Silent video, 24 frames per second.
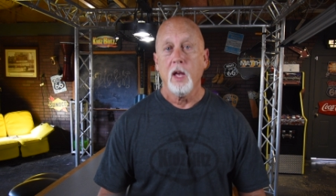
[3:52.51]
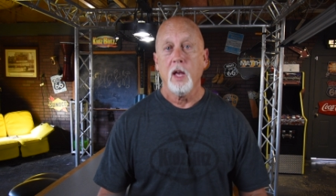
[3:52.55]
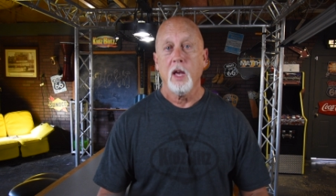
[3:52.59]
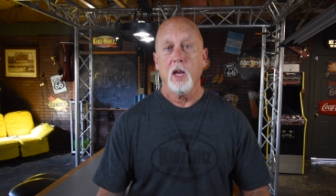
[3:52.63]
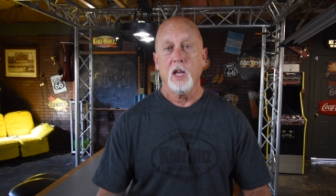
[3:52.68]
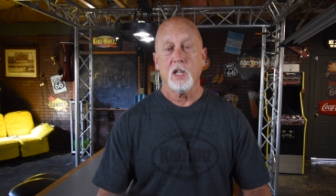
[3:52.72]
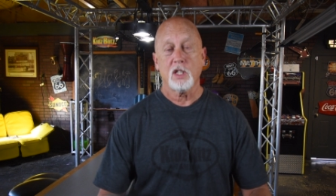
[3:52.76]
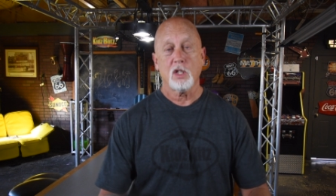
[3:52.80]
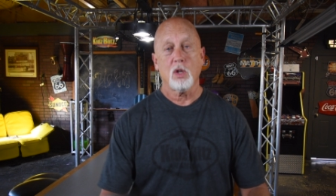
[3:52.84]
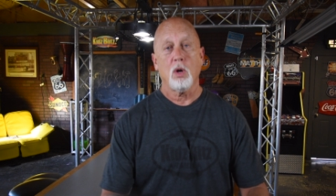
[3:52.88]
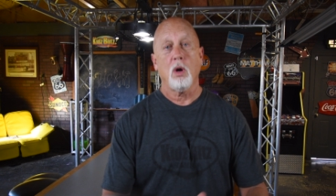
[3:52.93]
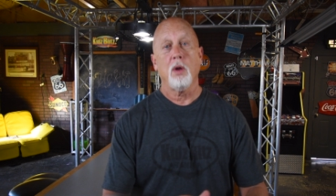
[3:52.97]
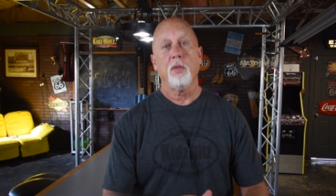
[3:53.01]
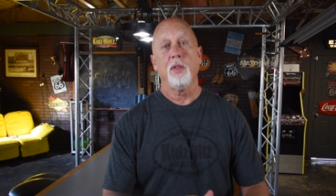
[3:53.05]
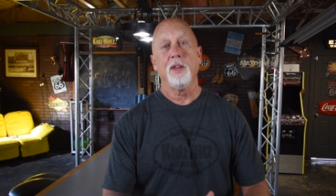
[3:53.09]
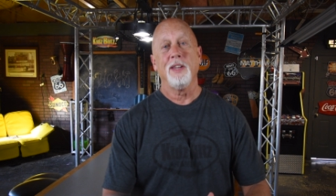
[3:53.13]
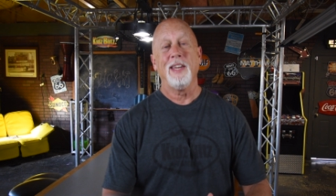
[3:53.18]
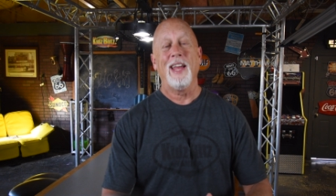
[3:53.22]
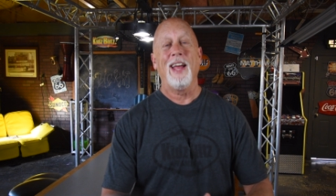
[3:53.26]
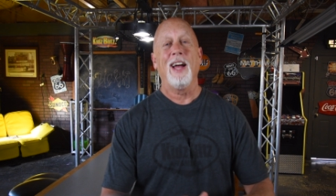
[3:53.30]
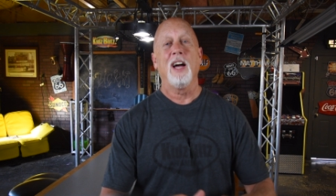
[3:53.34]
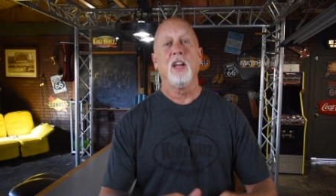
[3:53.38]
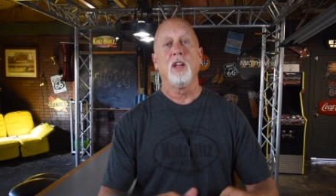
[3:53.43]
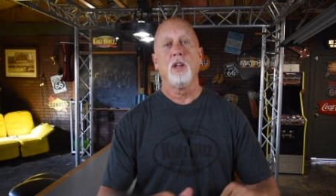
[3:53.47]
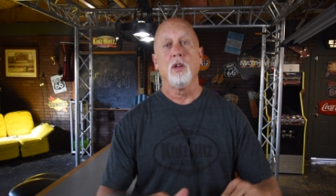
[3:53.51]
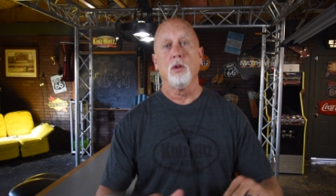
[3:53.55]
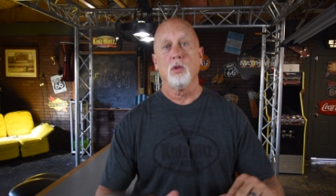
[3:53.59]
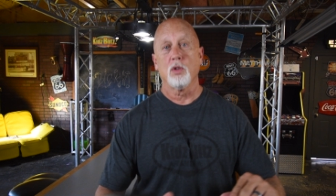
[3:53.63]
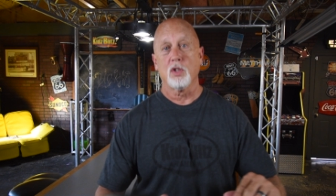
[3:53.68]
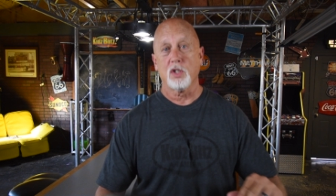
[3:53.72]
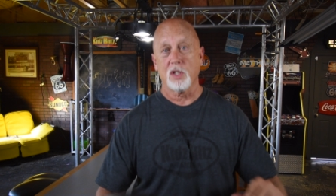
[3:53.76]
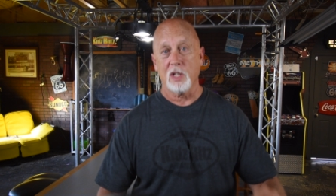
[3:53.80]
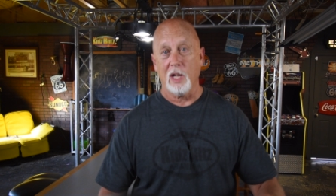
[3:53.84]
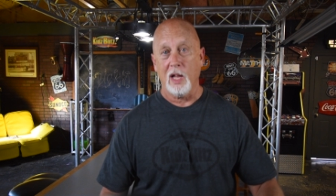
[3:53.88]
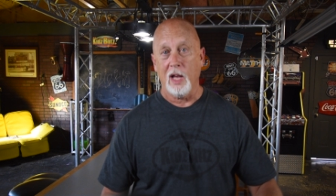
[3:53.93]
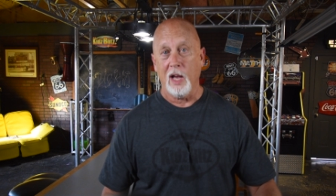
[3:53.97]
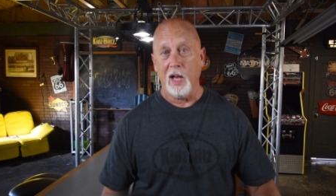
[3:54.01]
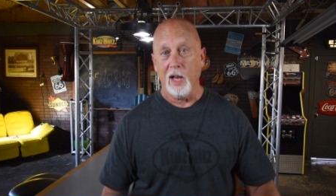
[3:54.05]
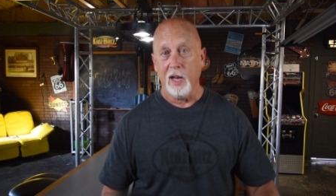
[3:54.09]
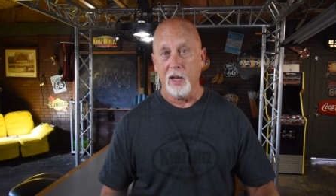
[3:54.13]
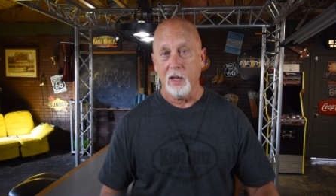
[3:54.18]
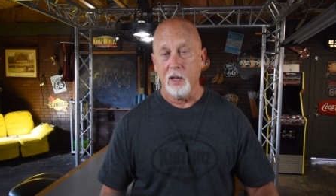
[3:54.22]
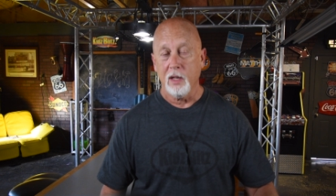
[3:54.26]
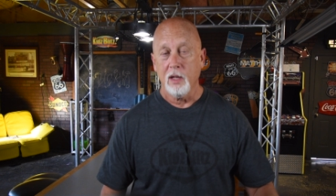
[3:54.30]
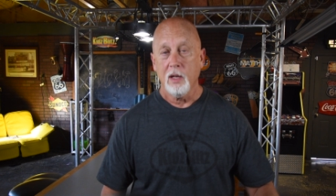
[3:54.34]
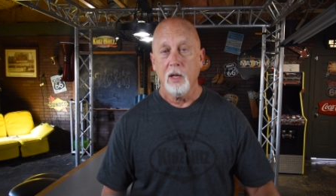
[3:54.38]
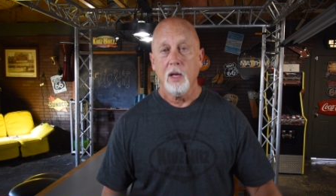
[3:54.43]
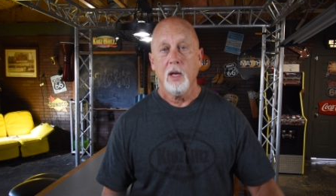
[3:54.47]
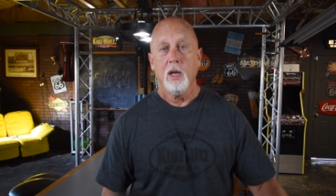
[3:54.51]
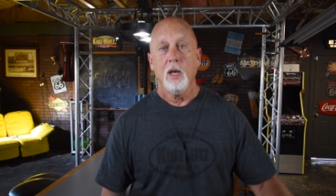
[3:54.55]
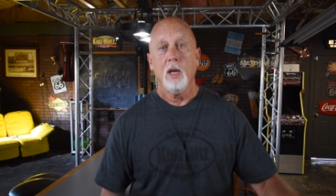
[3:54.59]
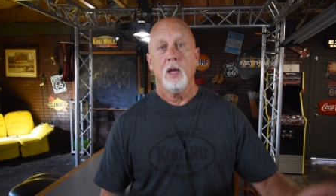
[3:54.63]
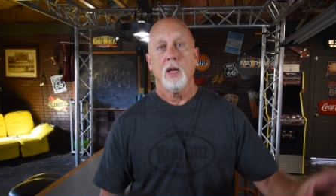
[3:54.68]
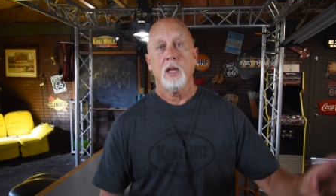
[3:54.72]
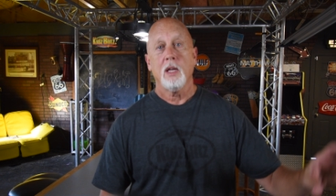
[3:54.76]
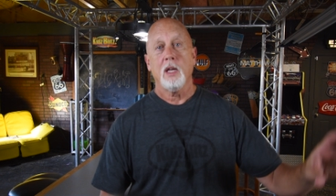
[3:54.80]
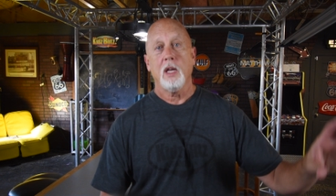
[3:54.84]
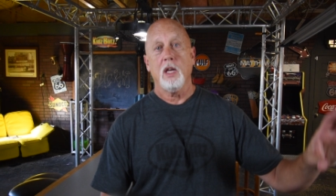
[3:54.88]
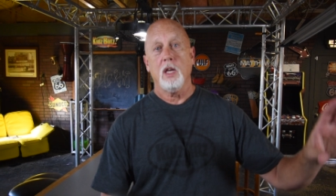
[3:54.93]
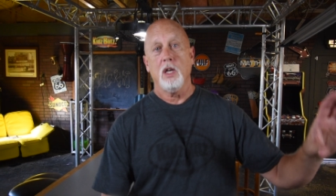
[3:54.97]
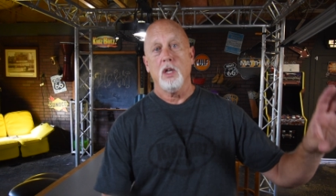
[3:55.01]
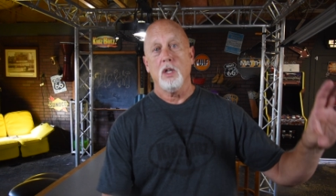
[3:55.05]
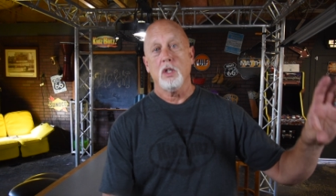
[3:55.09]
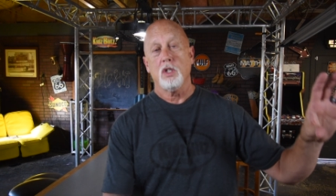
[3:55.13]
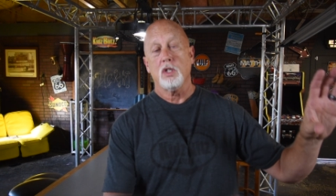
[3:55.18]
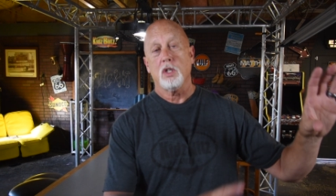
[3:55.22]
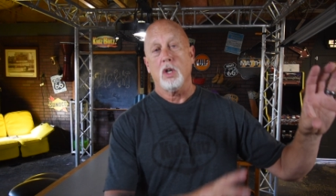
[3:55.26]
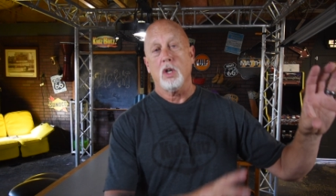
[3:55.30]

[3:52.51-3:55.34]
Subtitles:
It's called the downhill slide. Kids